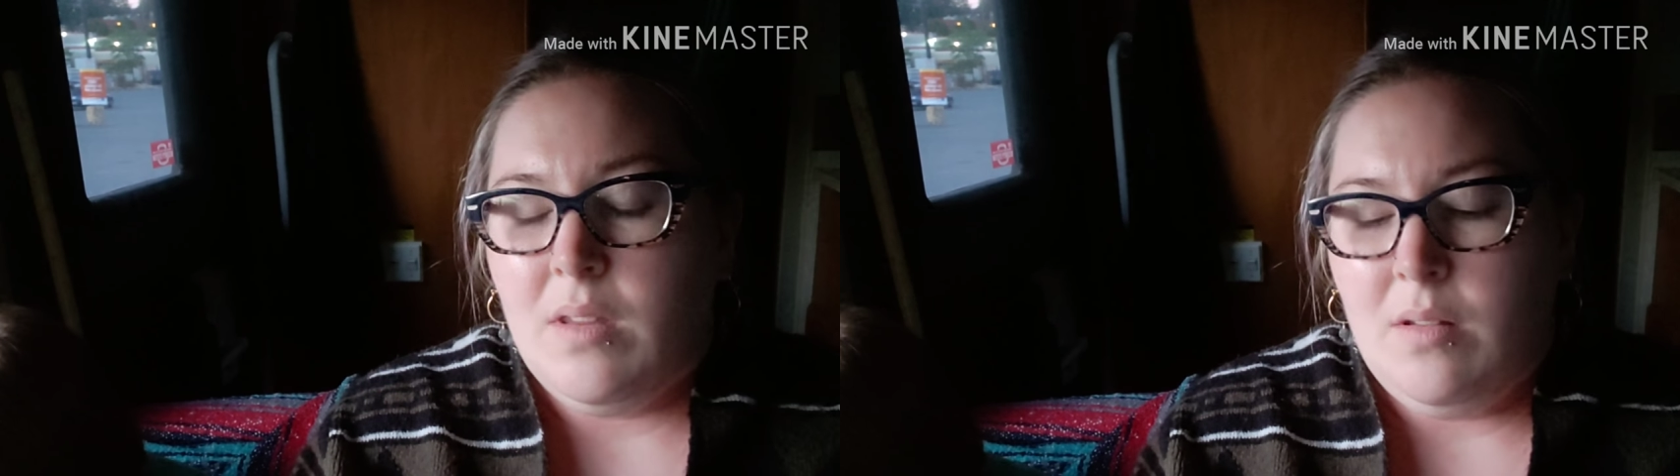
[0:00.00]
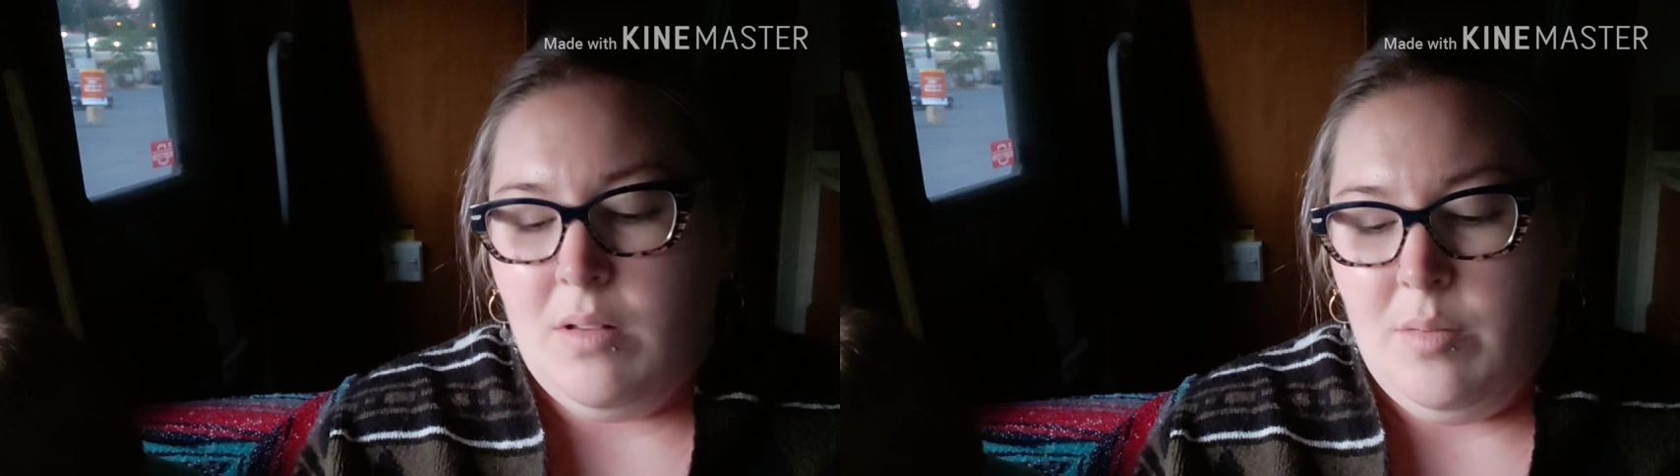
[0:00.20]

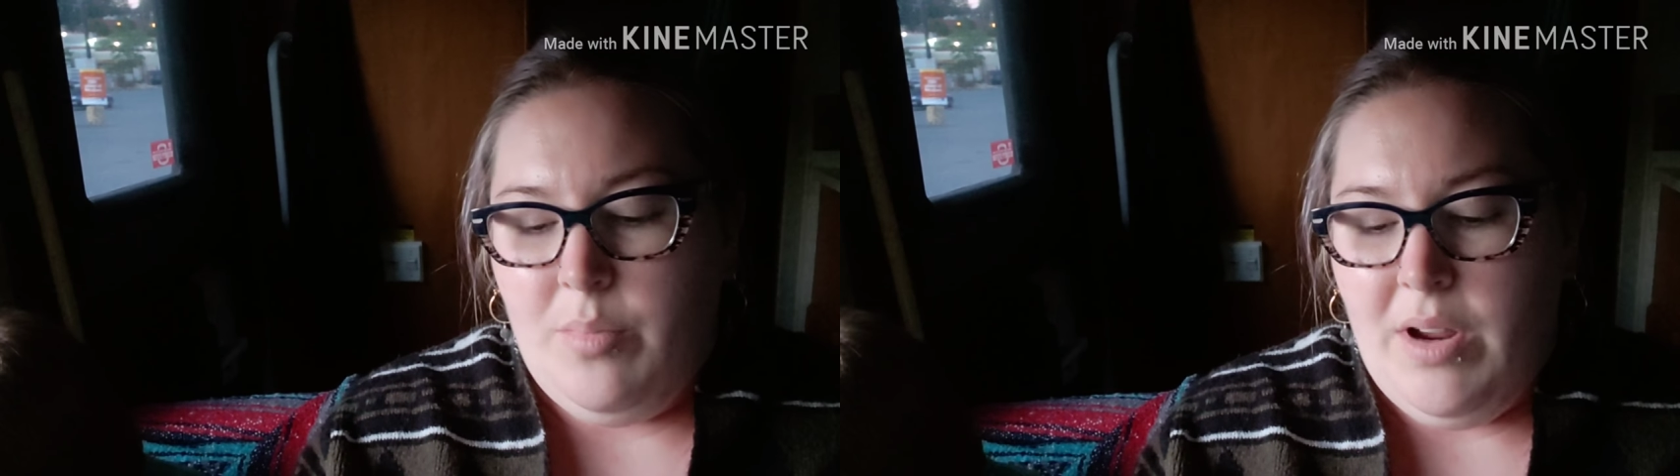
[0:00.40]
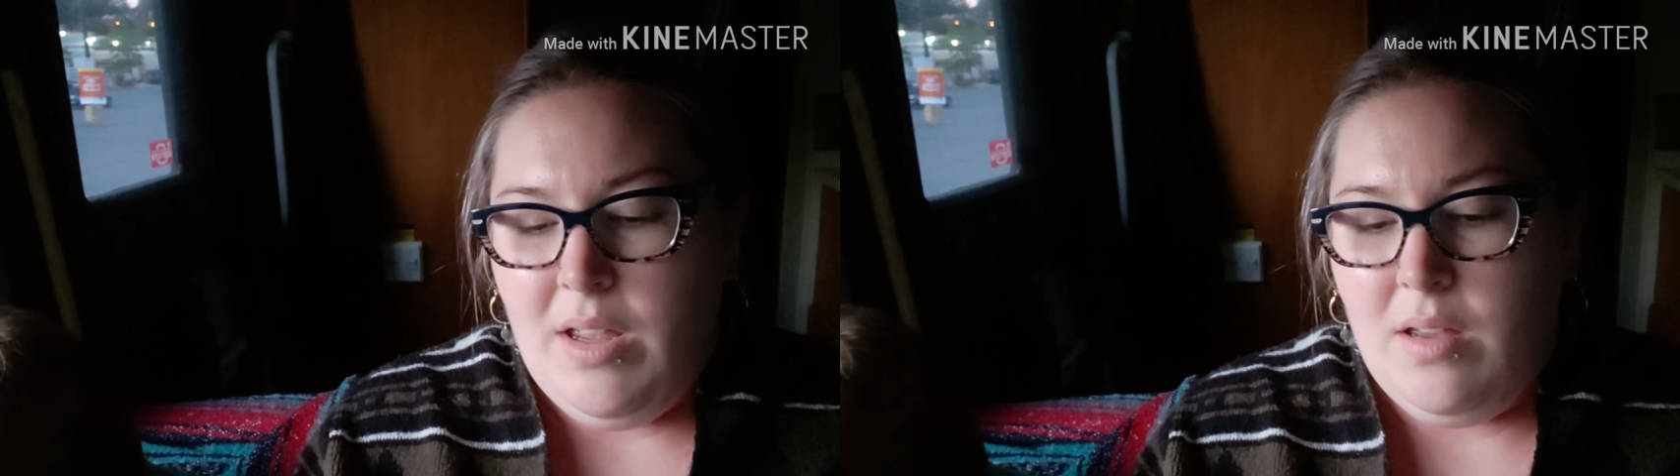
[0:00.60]
I'm gonna
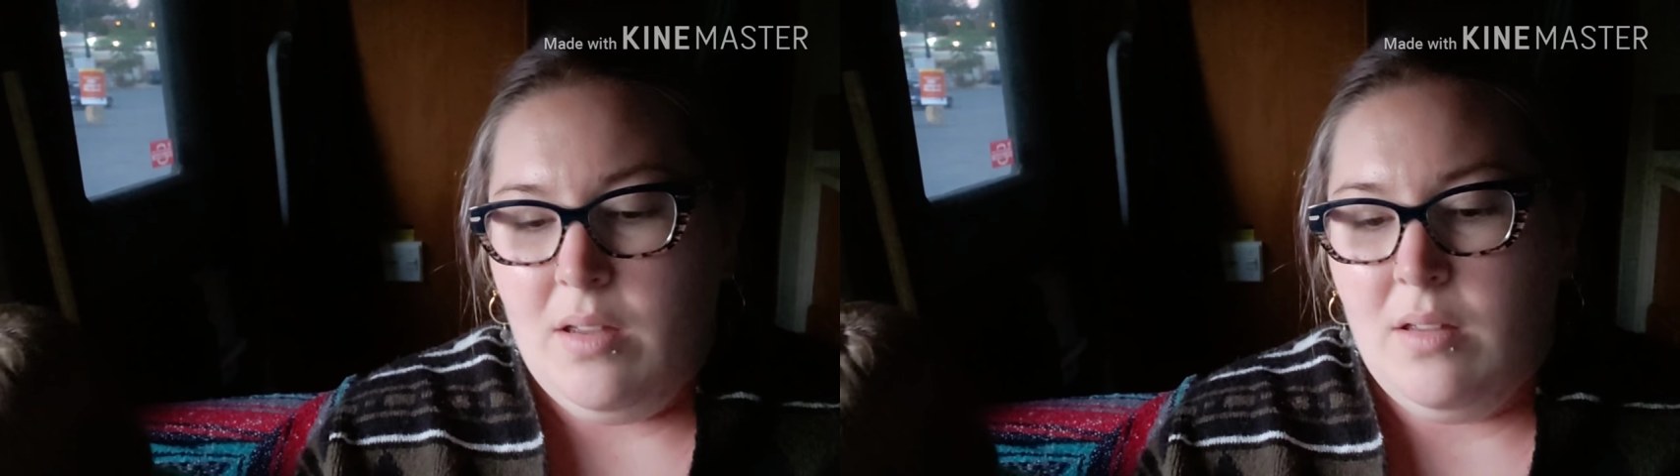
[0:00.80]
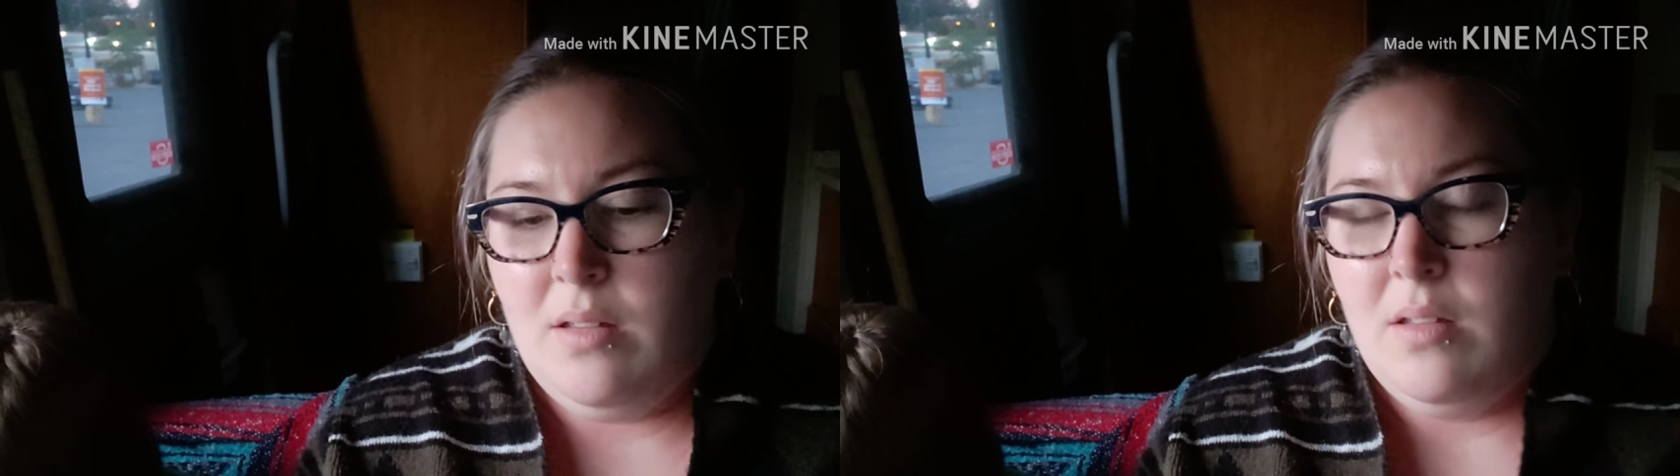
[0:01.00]
break
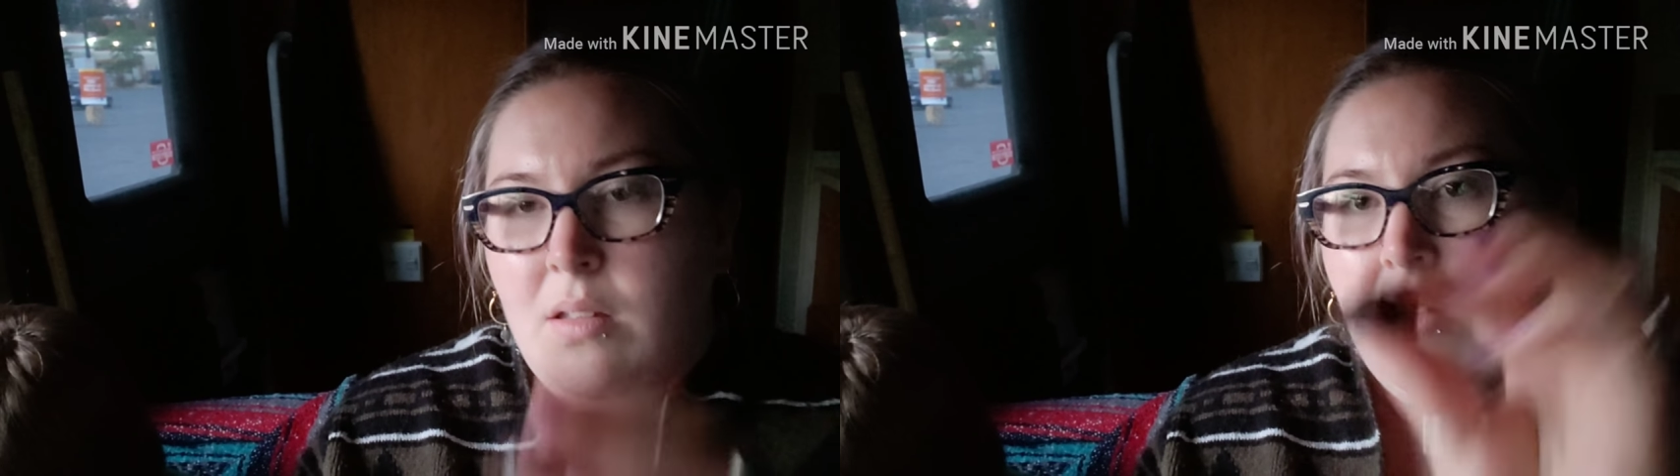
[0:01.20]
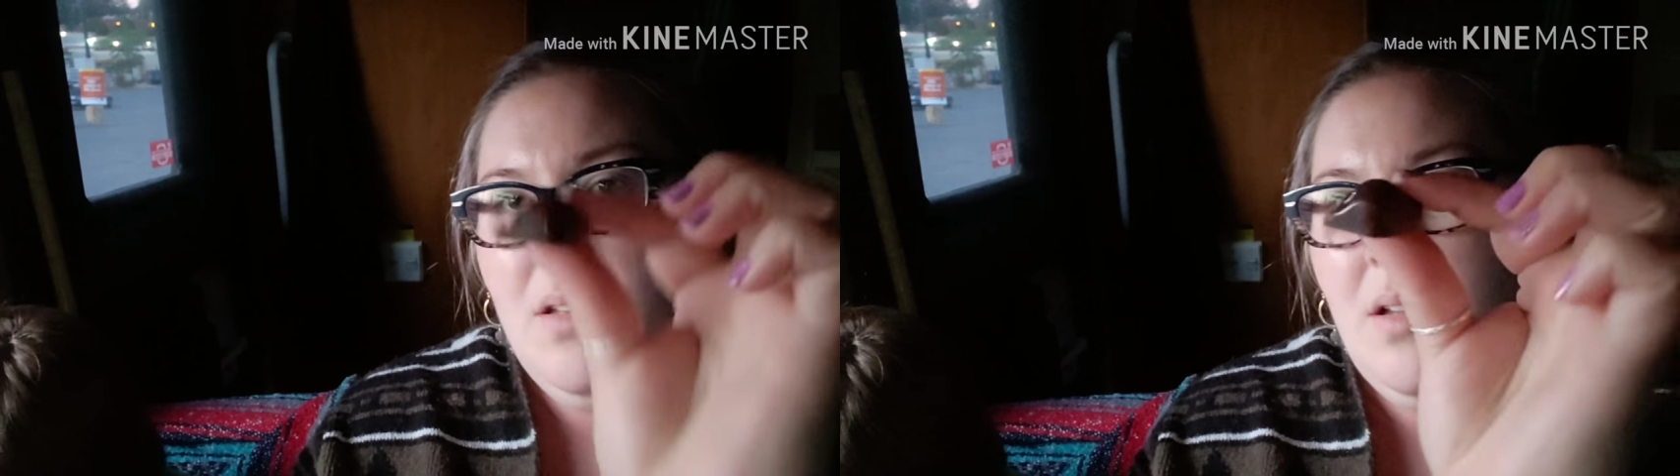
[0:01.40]

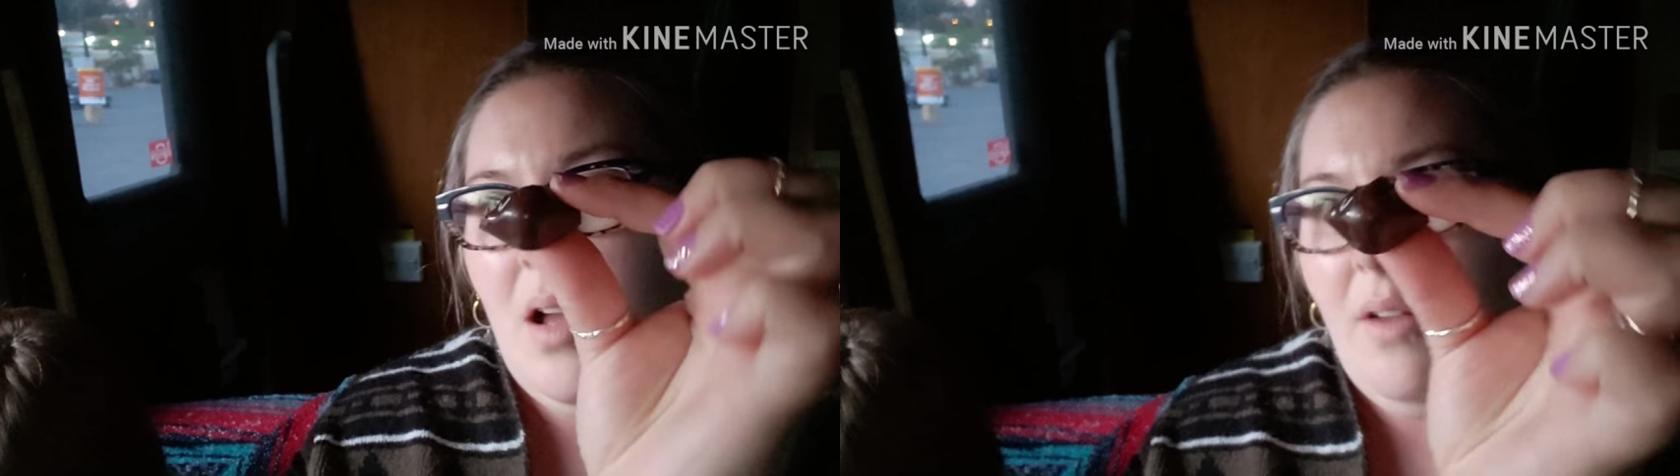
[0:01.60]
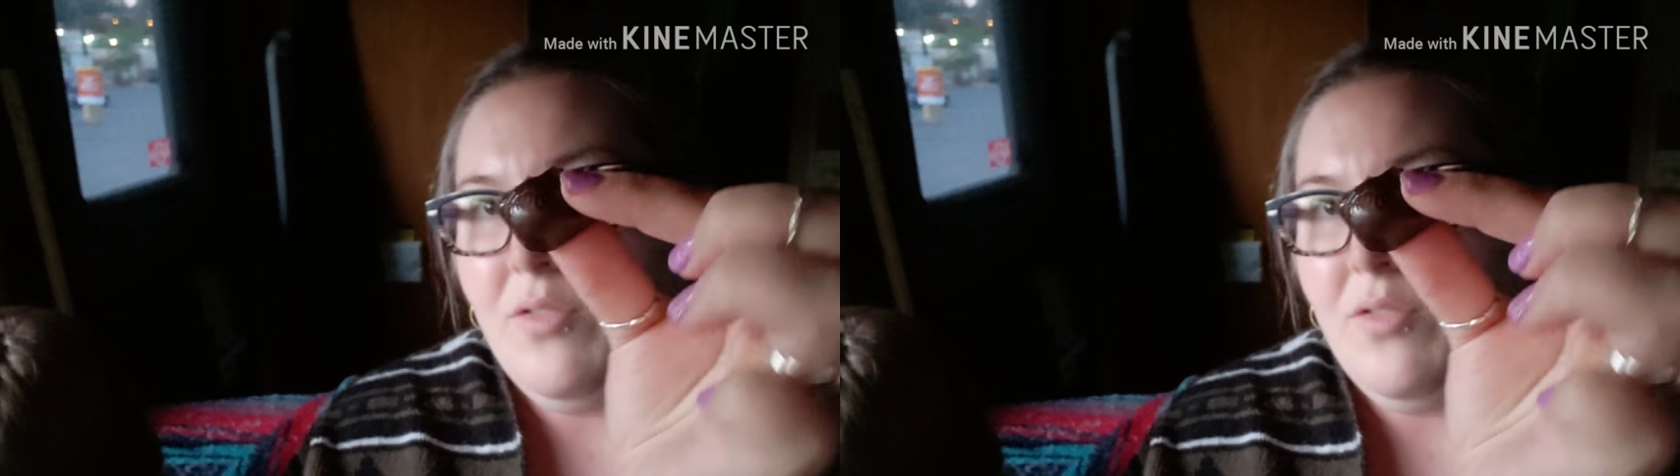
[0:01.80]
off